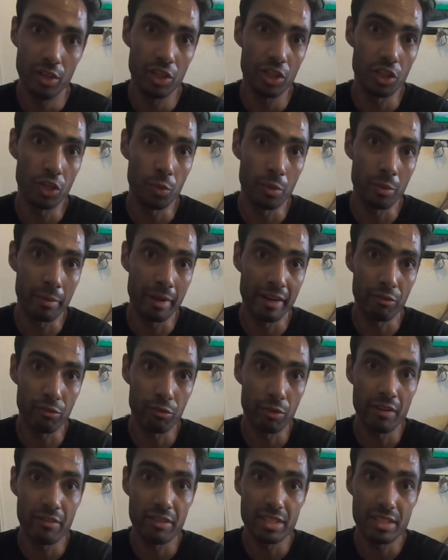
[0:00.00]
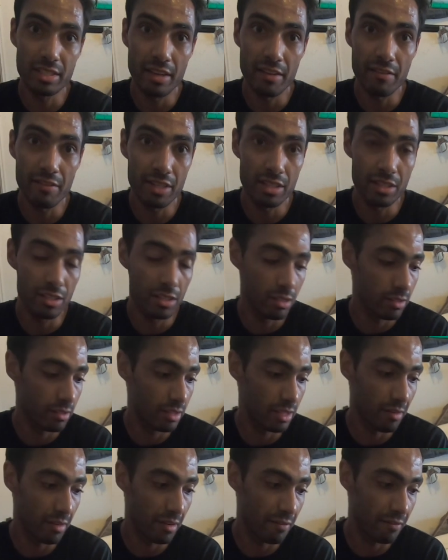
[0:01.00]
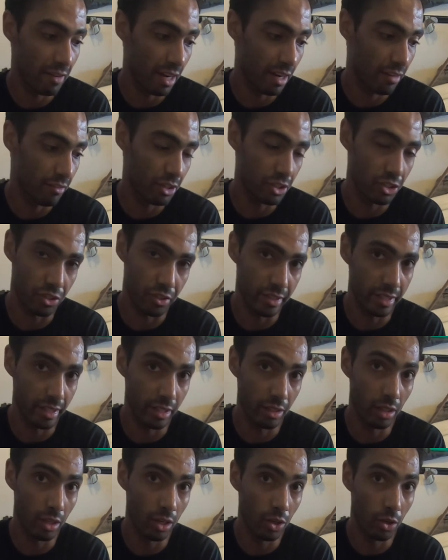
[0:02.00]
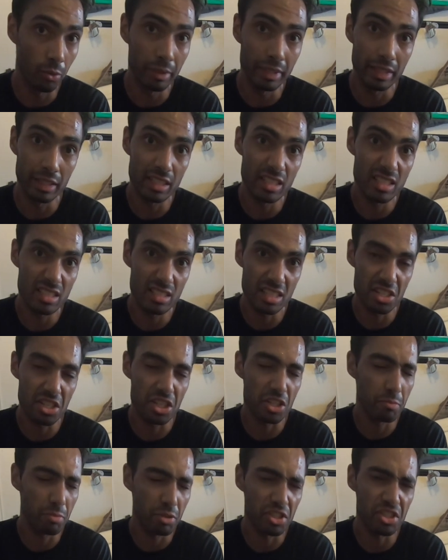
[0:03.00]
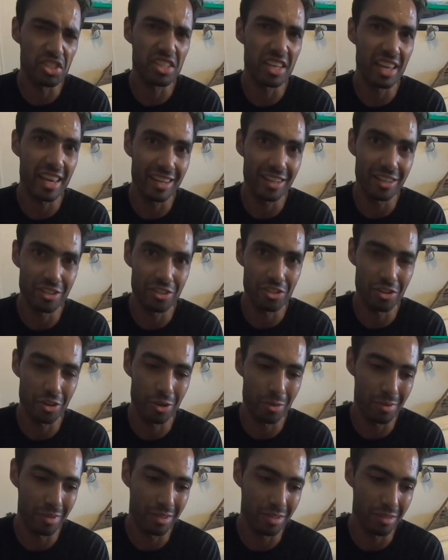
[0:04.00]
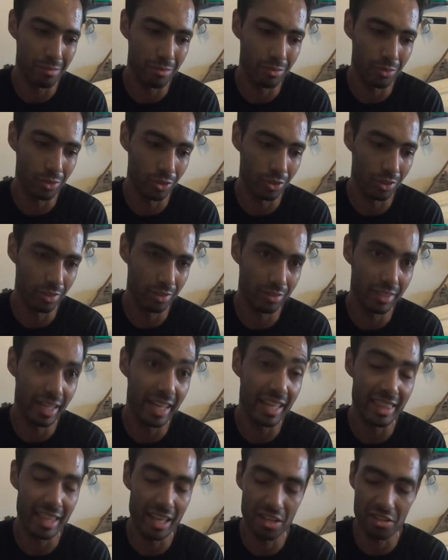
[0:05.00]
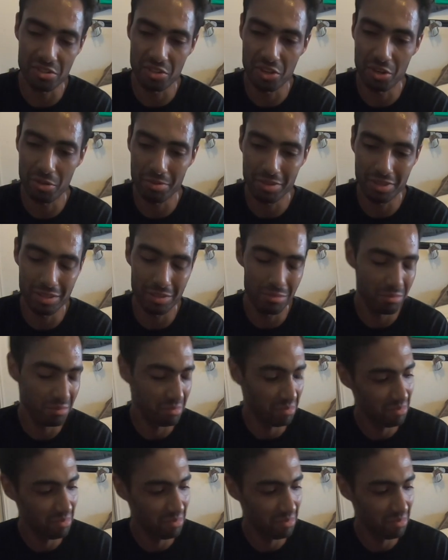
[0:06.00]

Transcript: We might rev at 7,500, and oh man, let's just push it to 800 RPM or 8,000 RPM.